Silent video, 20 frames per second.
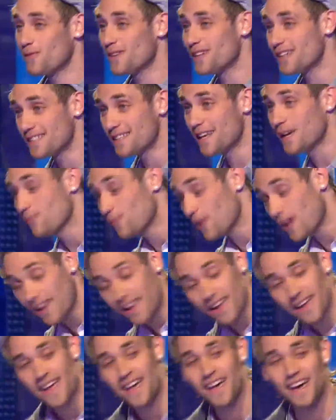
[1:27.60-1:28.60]
me feel the same way.
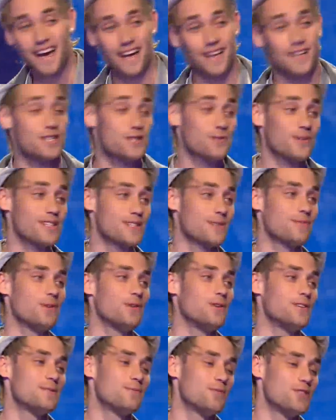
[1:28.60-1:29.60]
And I just want someone
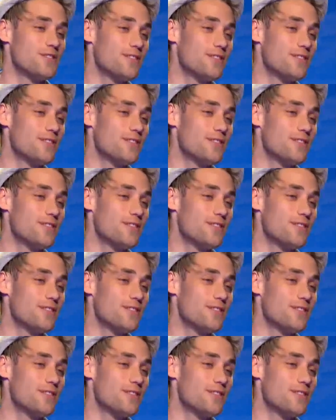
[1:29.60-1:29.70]
who has as